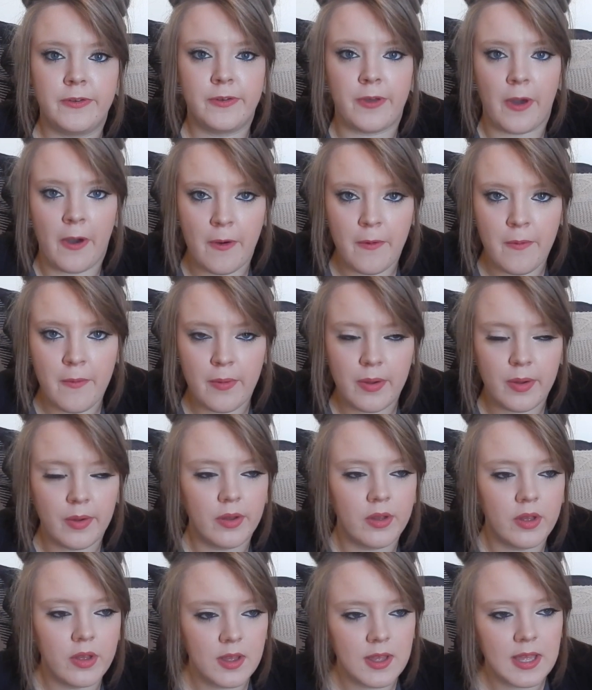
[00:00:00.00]
go.
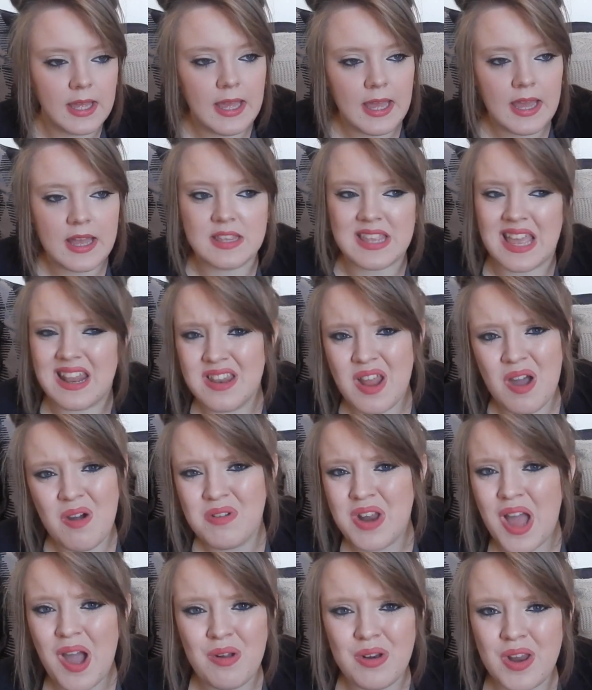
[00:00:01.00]
I was like, no,
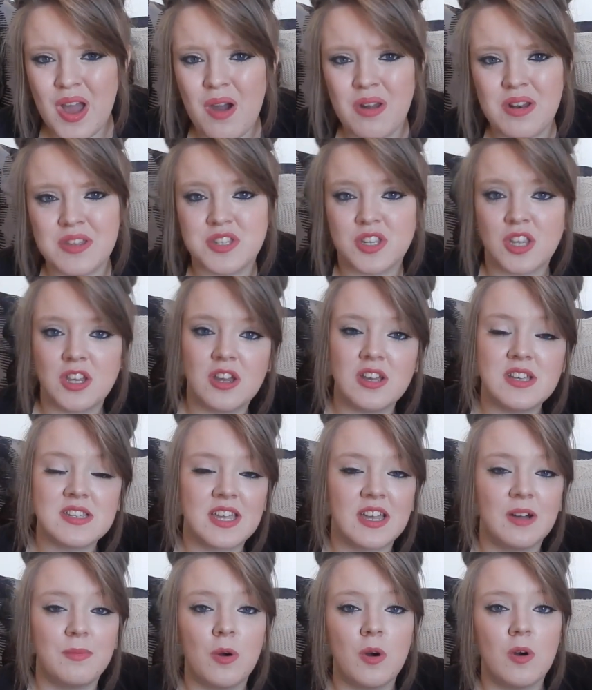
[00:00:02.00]
and the security's
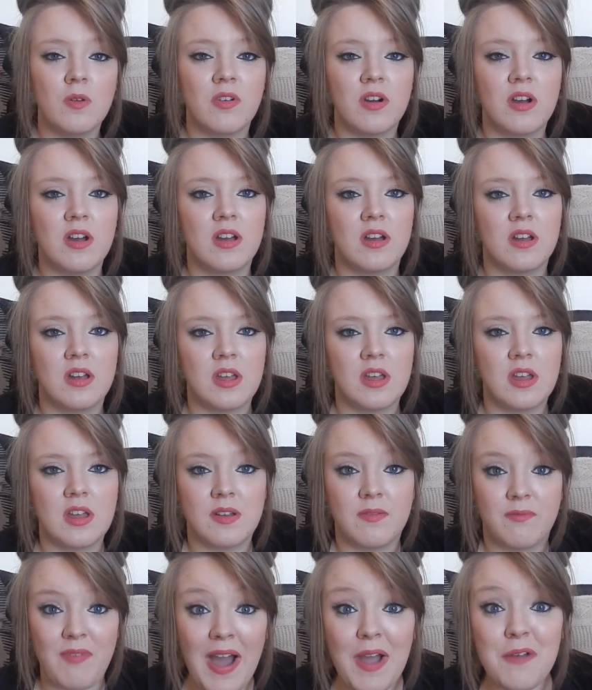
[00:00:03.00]
come over.
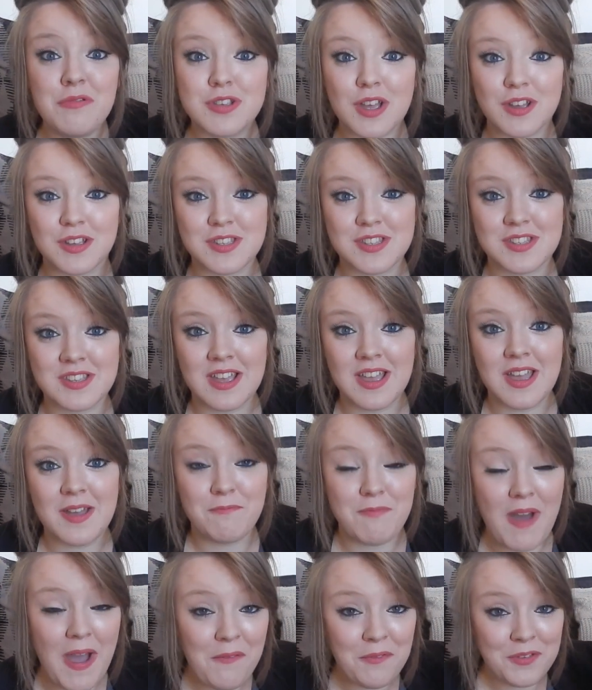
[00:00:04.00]
Visos
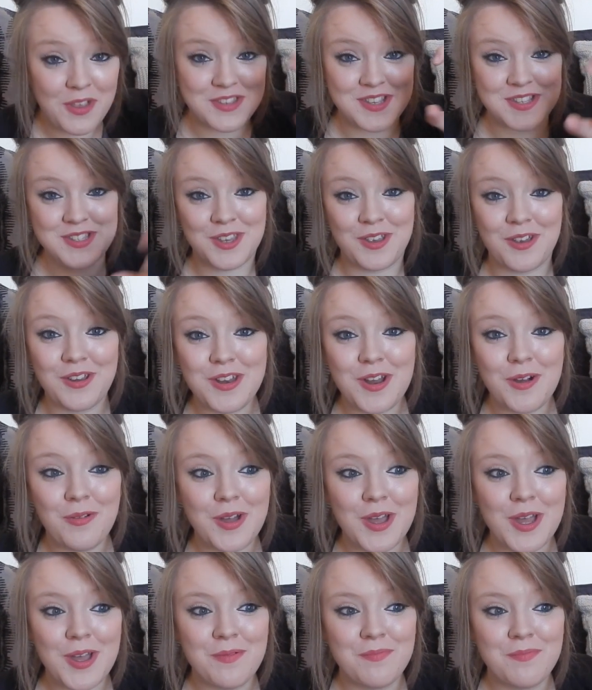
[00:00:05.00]
security, no,